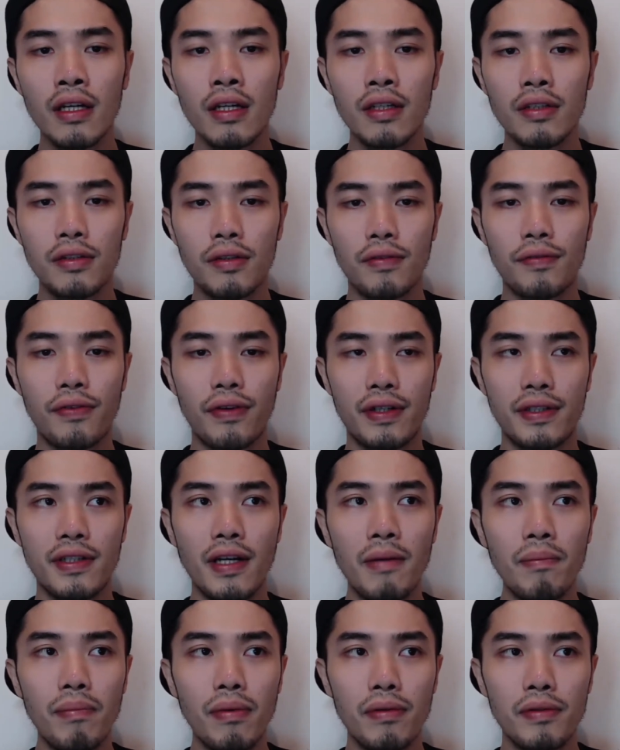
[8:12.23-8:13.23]
So for
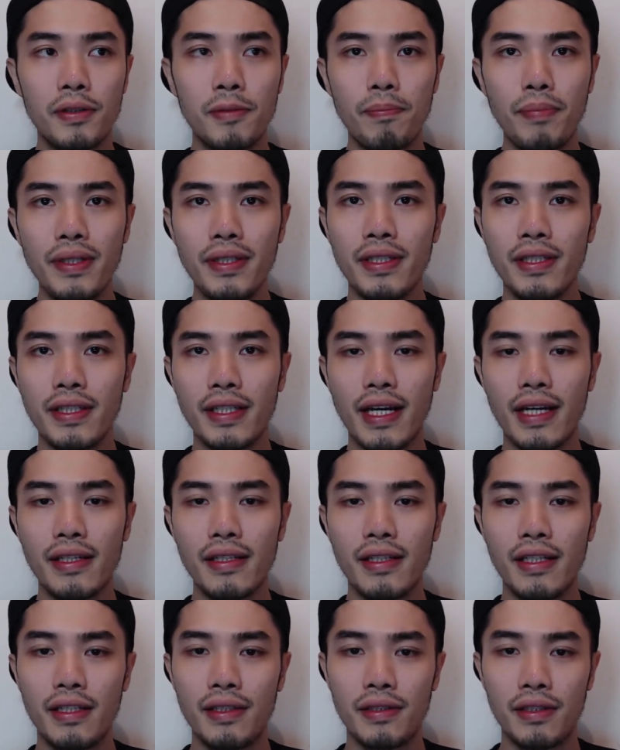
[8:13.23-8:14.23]
example, speaking
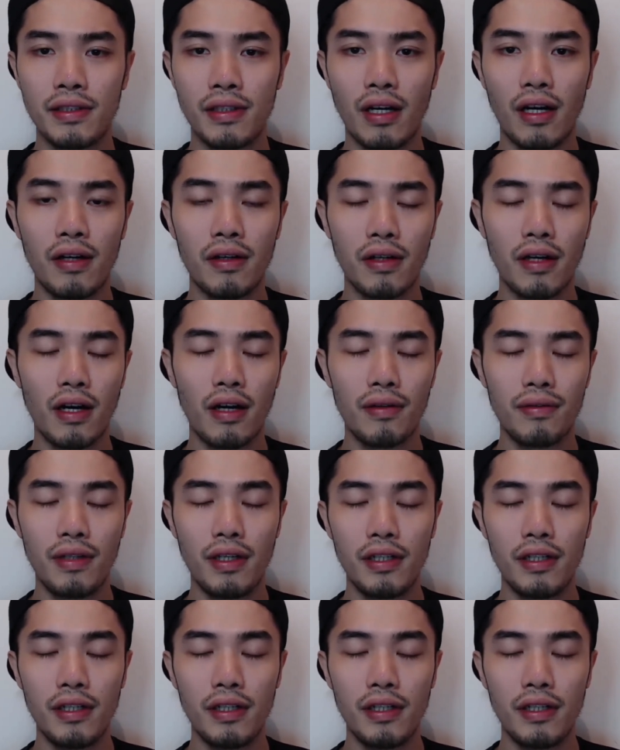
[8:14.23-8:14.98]
Cantonese in Hong Kong